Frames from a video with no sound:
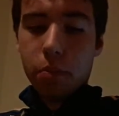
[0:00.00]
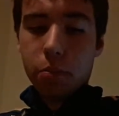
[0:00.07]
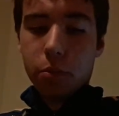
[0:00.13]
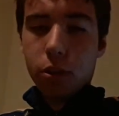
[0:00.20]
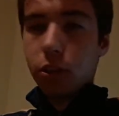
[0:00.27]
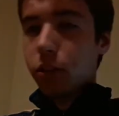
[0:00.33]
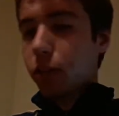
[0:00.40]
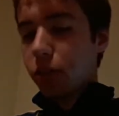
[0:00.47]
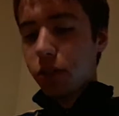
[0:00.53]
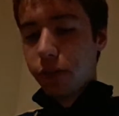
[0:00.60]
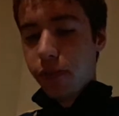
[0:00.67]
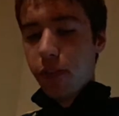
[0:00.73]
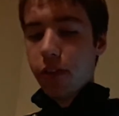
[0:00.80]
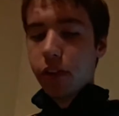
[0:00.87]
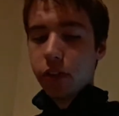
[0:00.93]
But it looks
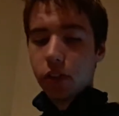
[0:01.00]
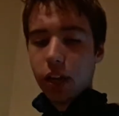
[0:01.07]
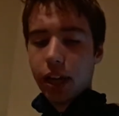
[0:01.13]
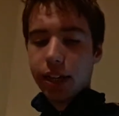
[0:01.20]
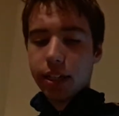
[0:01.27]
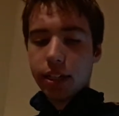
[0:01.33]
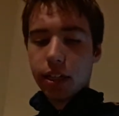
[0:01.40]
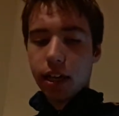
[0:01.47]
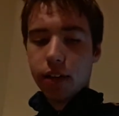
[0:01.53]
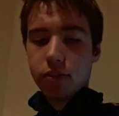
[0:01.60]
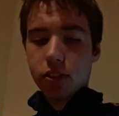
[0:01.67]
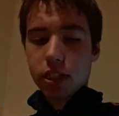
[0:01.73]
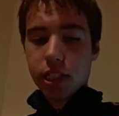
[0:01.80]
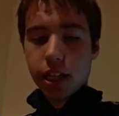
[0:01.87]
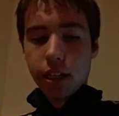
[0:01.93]
very unlikely, I have
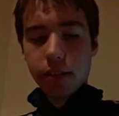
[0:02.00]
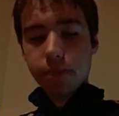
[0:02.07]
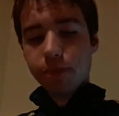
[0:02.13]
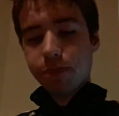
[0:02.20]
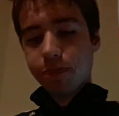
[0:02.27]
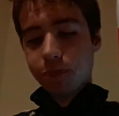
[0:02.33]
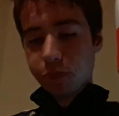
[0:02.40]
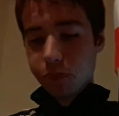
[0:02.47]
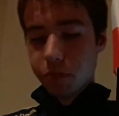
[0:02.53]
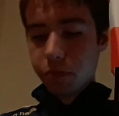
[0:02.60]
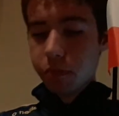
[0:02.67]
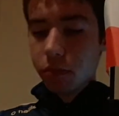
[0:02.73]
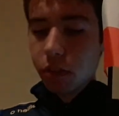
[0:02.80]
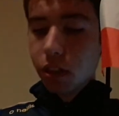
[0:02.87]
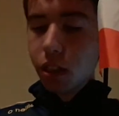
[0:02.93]
to say.
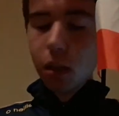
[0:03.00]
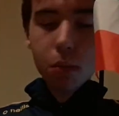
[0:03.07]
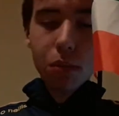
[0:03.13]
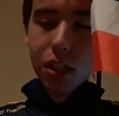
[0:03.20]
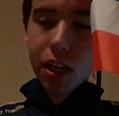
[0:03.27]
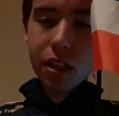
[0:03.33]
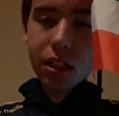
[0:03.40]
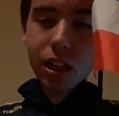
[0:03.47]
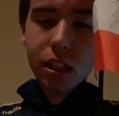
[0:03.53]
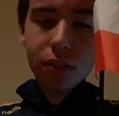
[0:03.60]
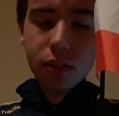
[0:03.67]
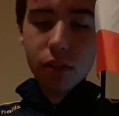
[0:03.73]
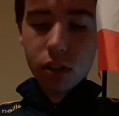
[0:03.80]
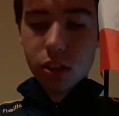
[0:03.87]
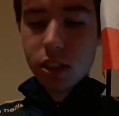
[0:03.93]
But yeah, thank you
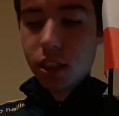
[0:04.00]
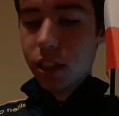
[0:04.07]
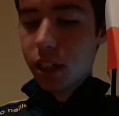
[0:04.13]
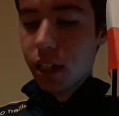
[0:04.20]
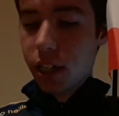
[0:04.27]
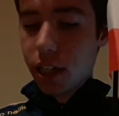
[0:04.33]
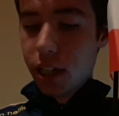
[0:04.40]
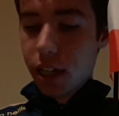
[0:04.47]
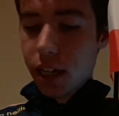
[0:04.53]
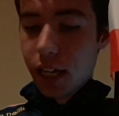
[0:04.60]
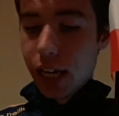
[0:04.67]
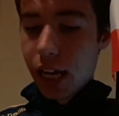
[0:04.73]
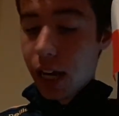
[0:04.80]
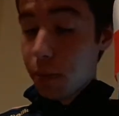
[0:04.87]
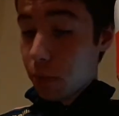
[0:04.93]
for watching.
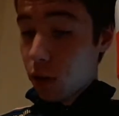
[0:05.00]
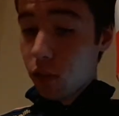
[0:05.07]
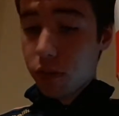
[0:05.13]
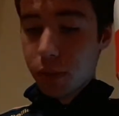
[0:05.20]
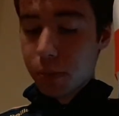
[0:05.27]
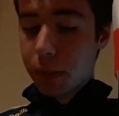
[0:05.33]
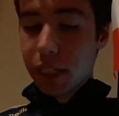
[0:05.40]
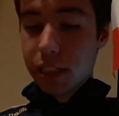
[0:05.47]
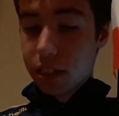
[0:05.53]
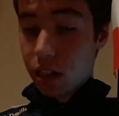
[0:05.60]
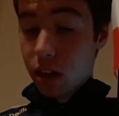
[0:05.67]
Hopefully, please